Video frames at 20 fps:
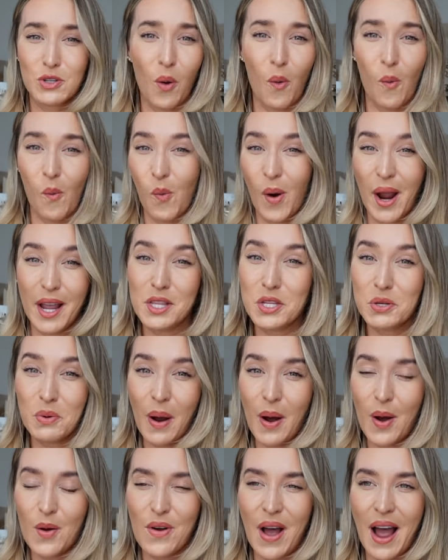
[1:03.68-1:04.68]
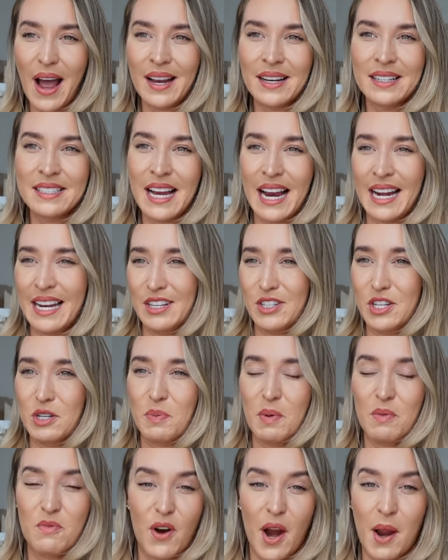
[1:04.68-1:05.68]
got way too out of hand and it's just
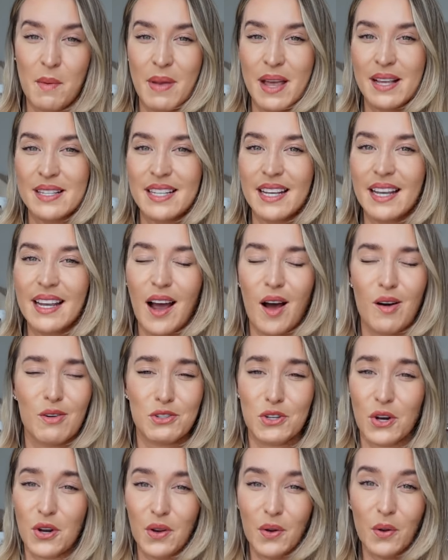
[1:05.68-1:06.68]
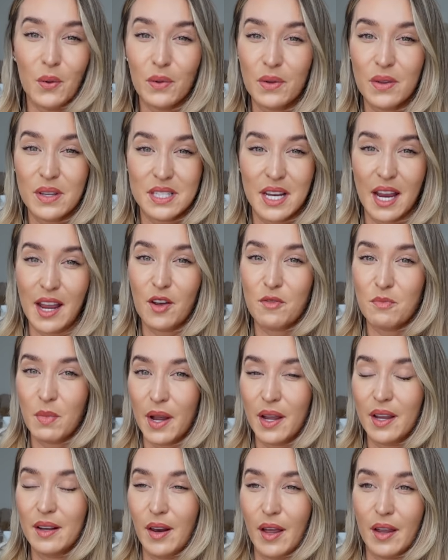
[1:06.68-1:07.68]
been very messy. I'll show you the state of
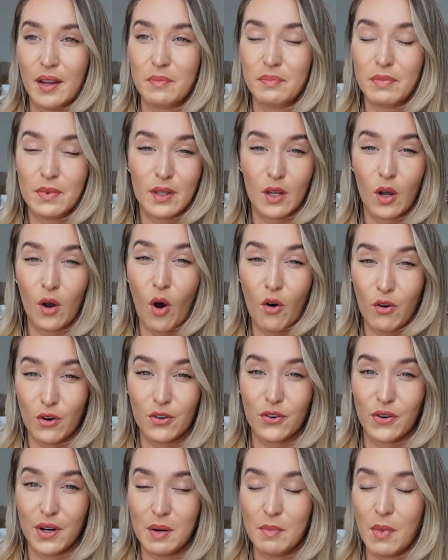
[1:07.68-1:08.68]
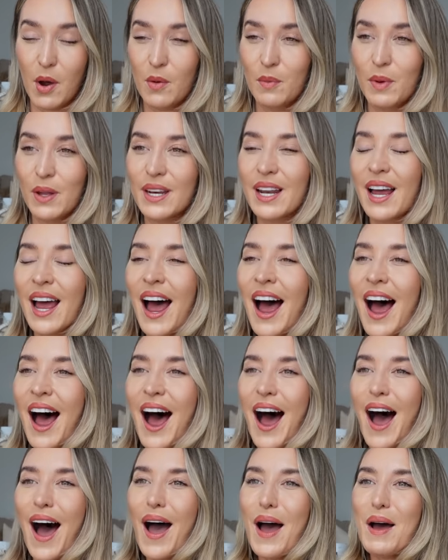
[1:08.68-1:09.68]
my like corridor in a moment.
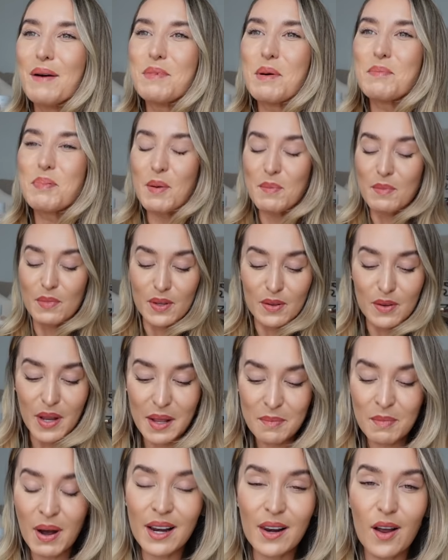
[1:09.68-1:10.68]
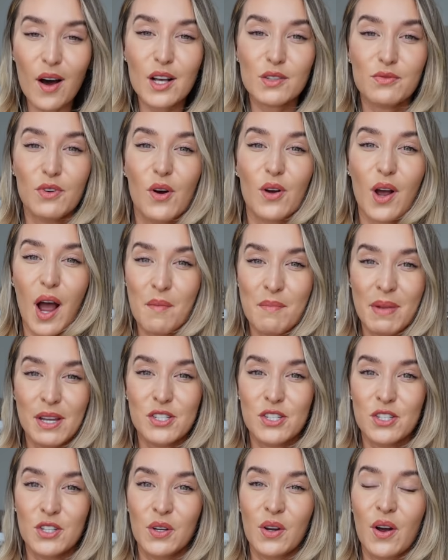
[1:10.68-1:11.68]
But in my last vlog, I
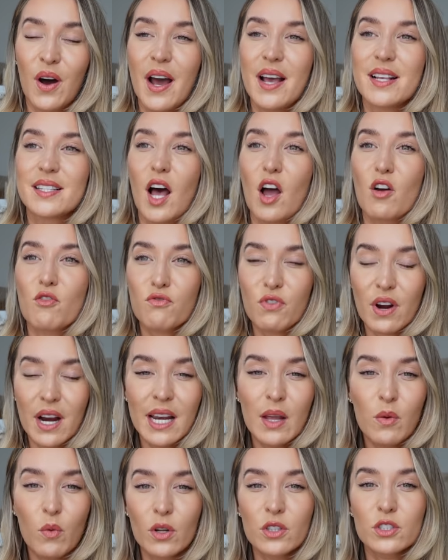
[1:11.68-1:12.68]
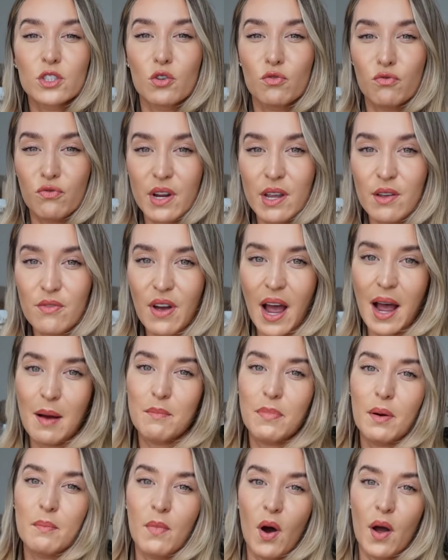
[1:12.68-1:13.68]
mentioned to you guys that I really want to
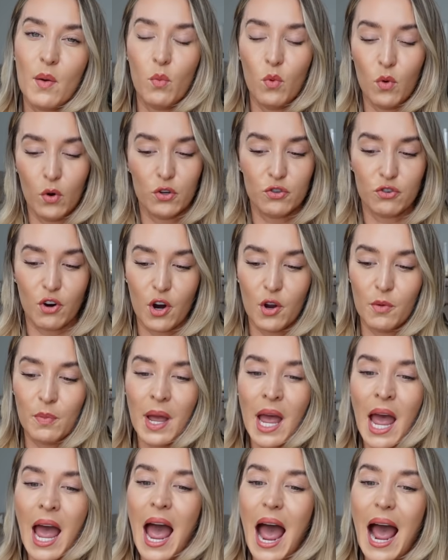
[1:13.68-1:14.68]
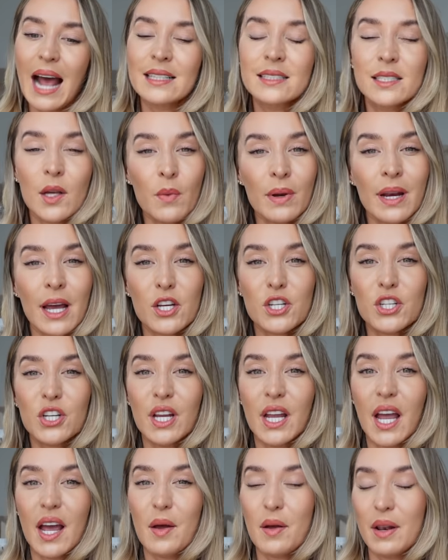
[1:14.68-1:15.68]
revamp my wardrobe. And someone
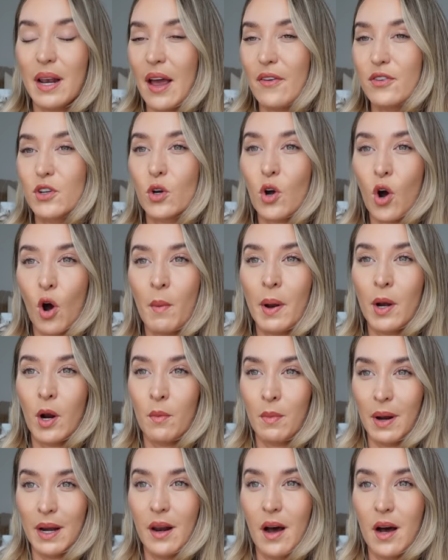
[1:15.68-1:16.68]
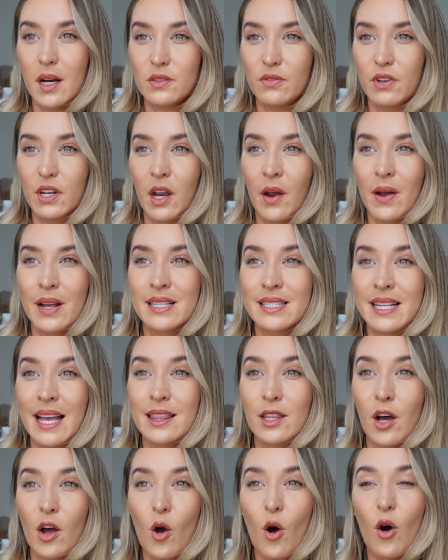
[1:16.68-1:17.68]
actually left a comment on my last video and said
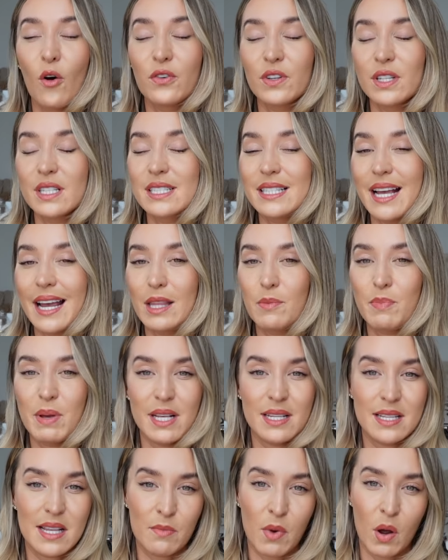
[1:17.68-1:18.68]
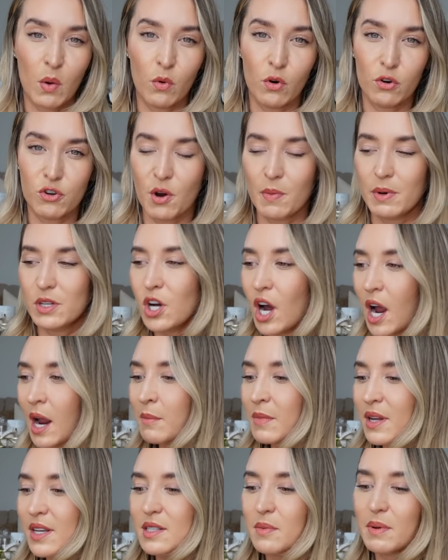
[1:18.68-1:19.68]
that I often say the pieces in my wardrobe are
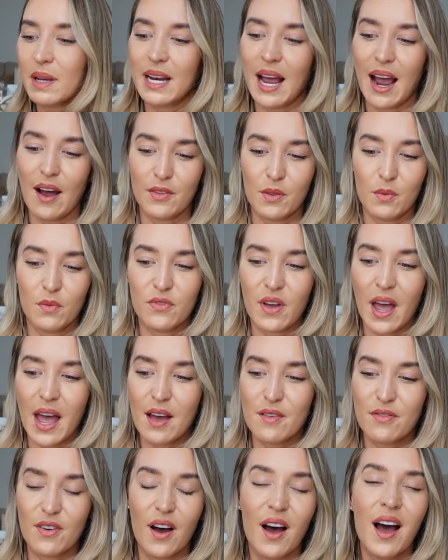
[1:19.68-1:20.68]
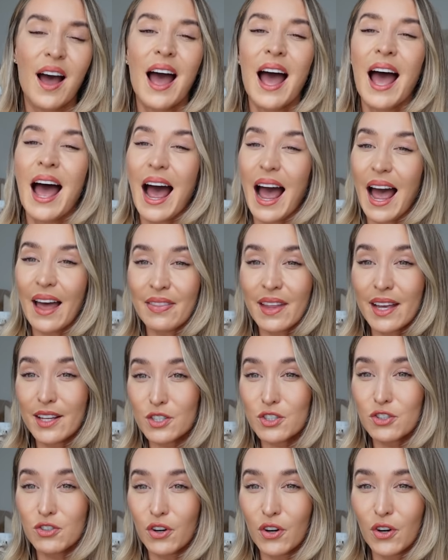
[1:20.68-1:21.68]
timeless, we're gonna have them forever. And
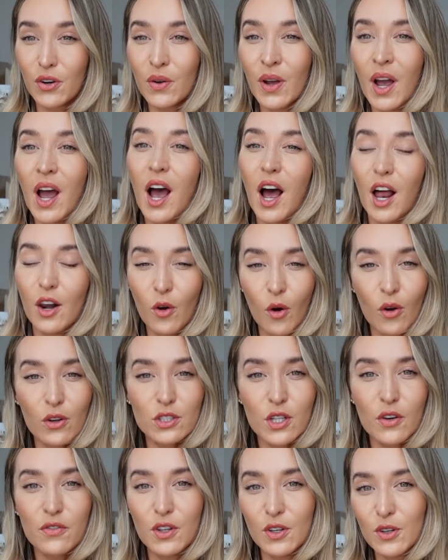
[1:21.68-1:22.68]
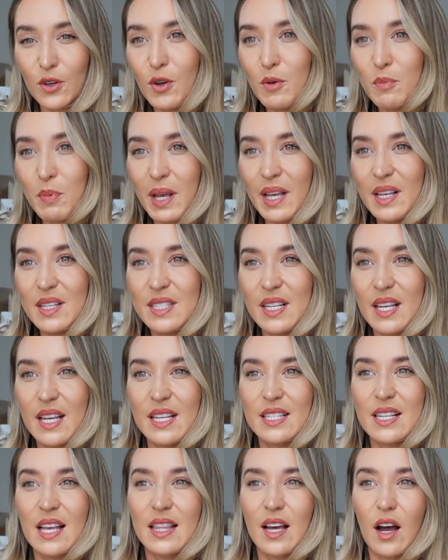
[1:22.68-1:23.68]
that's true. Lots of the new
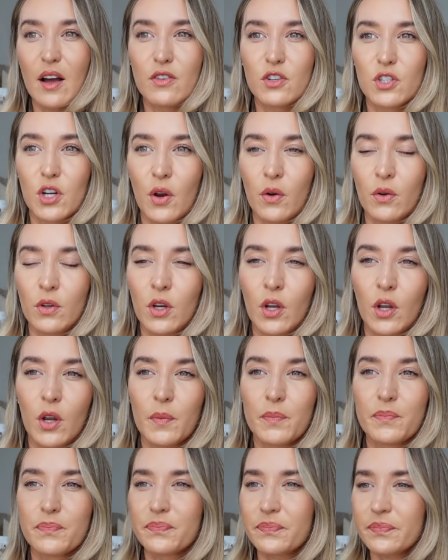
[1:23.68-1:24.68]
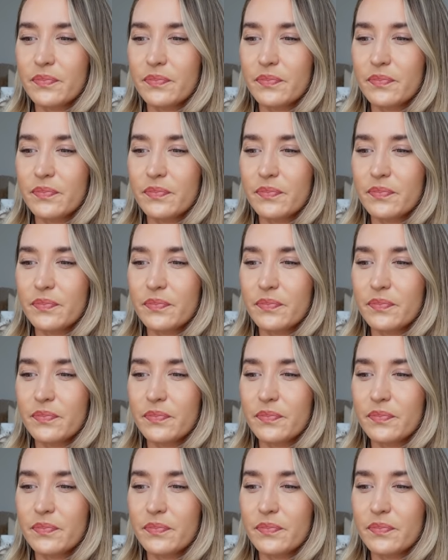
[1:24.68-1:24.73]
pieces that I've shown you,